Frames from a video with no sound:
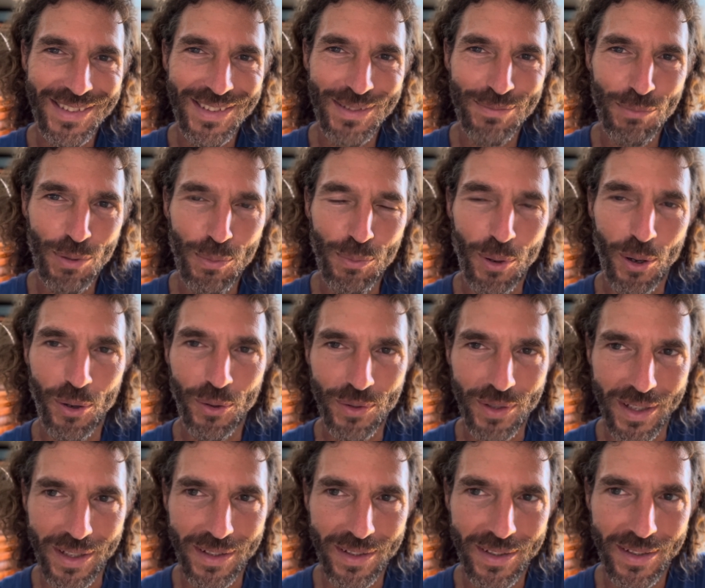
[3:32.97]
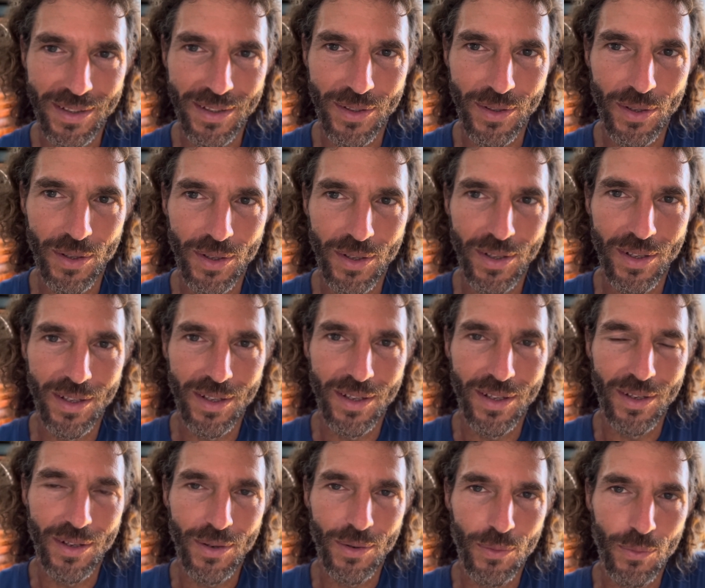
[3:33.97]
proponent
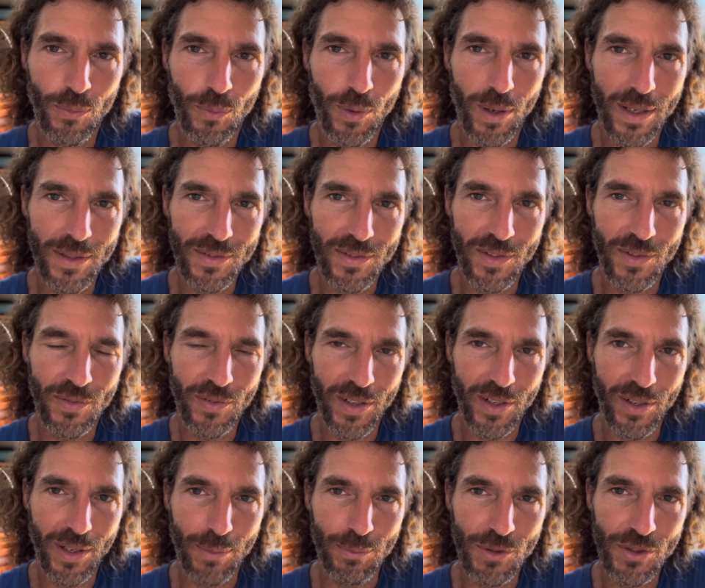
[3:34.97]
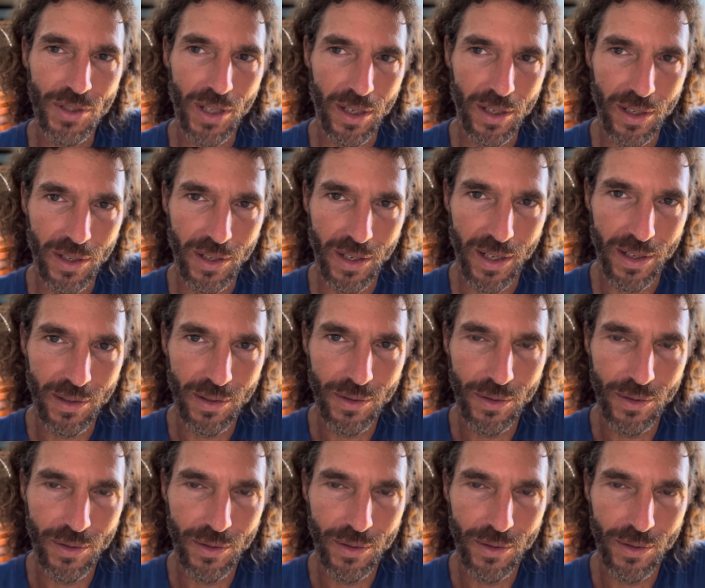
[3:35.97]
was this figure named Shankara,